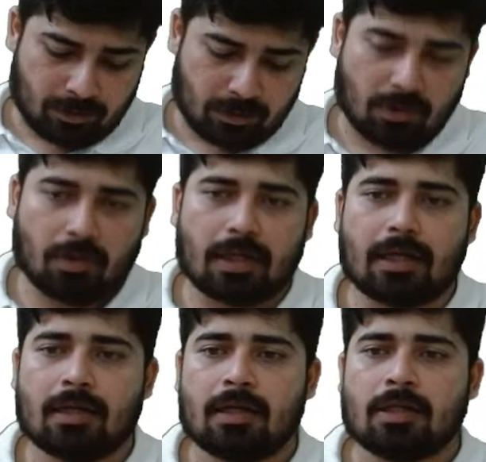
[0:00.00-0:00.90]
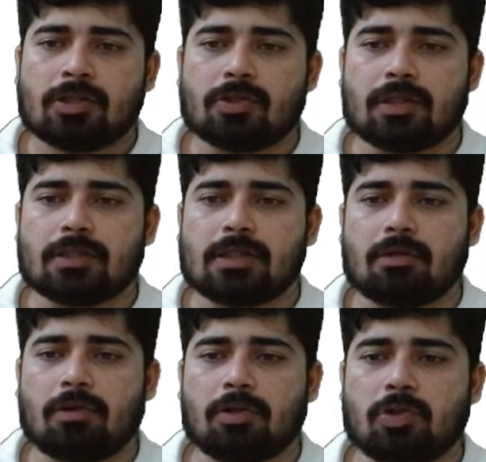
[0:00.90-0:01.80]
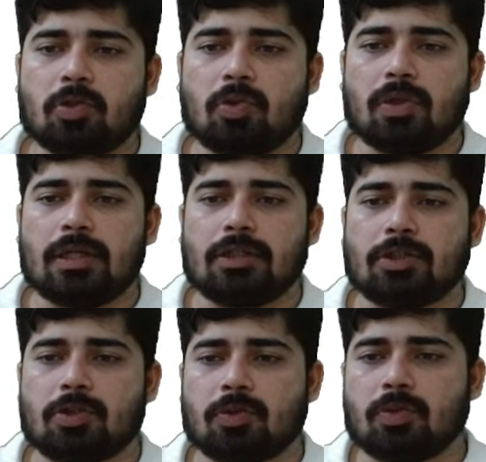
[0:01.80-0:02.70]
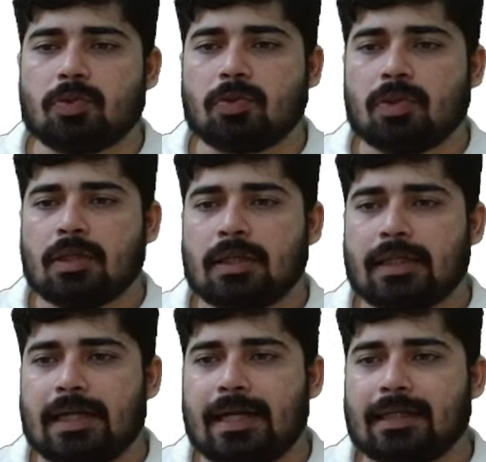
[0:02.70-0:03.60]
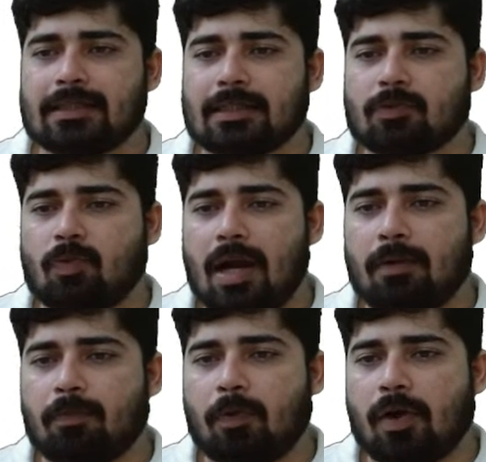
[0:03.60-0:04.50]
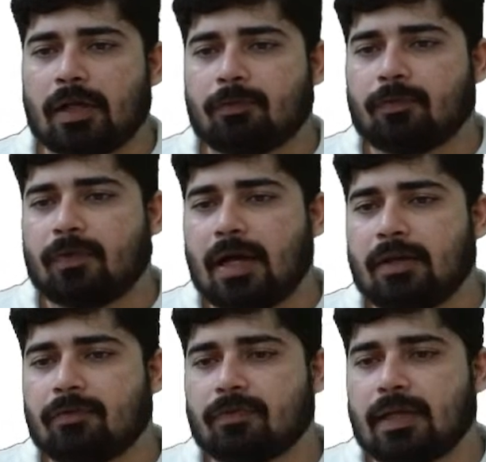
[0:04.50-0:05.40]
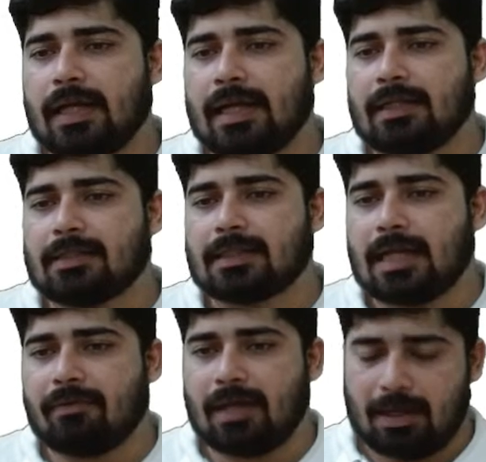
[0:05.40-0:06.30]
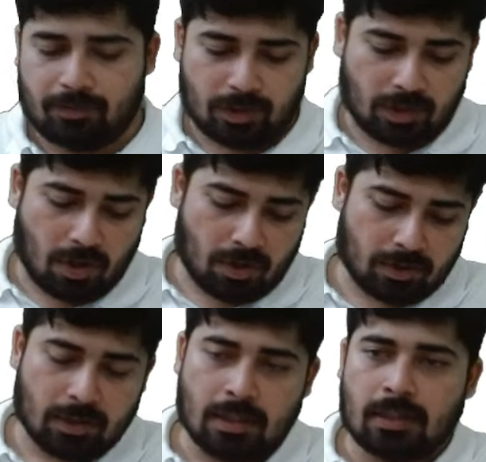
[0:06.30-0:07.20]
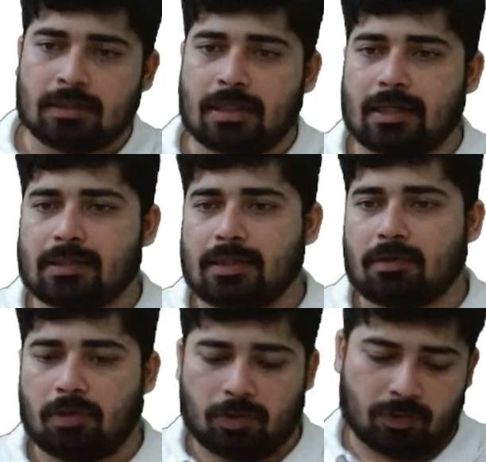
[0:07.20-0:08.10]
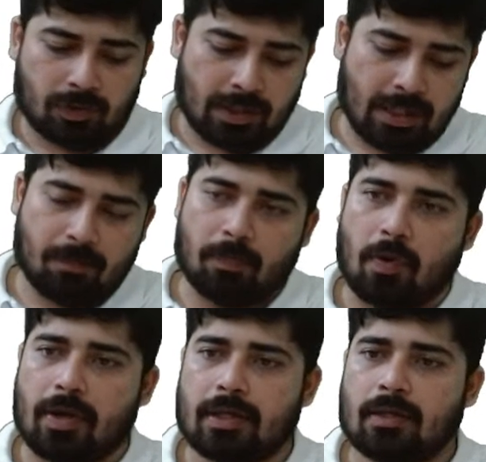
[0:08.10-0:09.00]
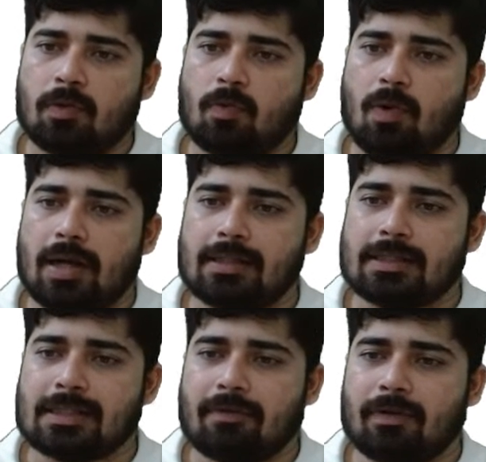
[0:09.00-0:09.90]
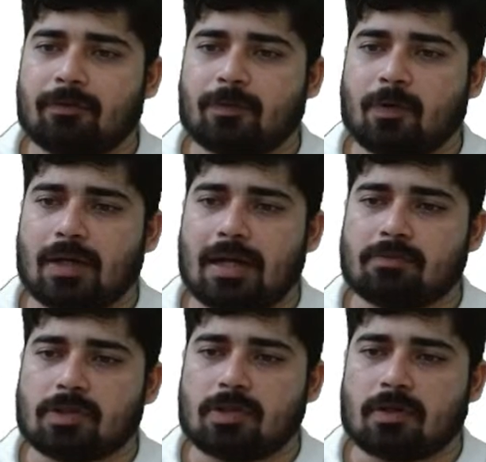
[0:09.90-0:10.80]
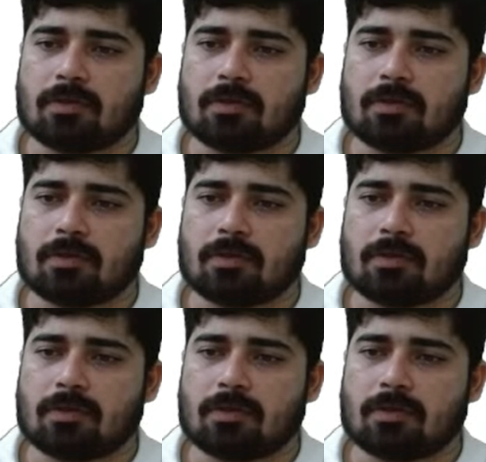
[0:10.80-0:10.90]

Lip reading: Okay. So, it is equal to 2 into radius is 1.587 Armstrong. That is equal to 3.174 Armstrong.